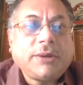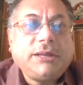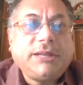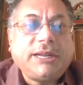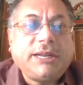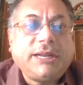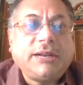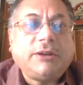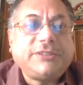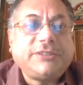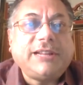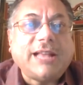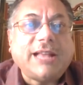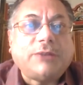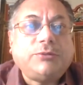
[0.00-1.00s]
then
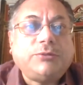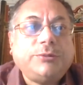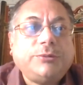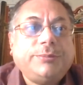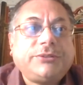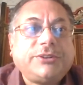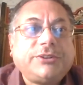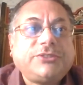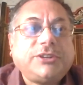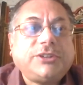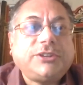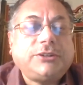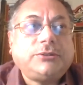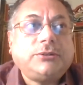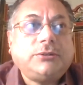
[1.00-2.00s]
obviously I would be
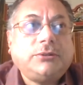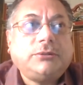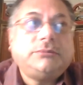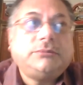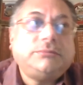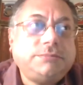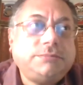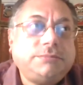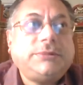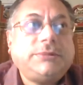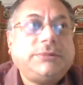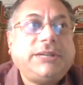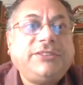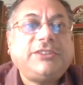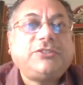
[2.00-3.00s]
interested to
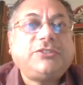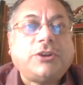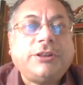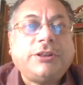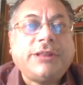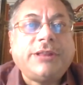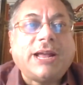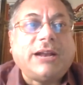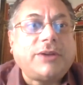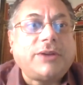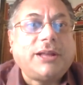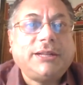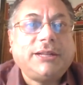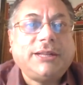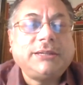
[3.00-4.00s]
insist on that
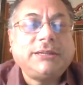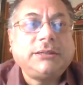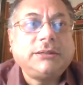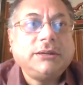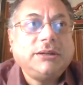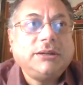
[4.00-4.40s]
rather than,